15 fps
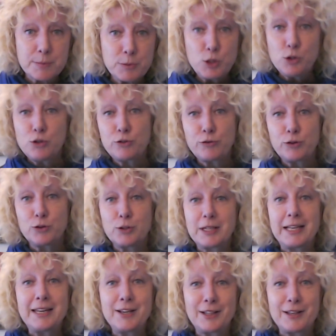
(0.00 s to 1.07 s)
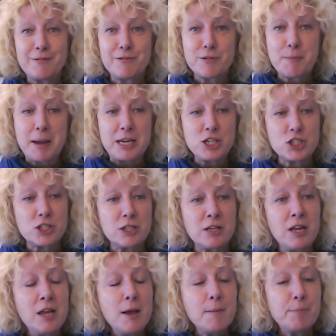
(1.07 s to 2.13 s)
some useful clinical information,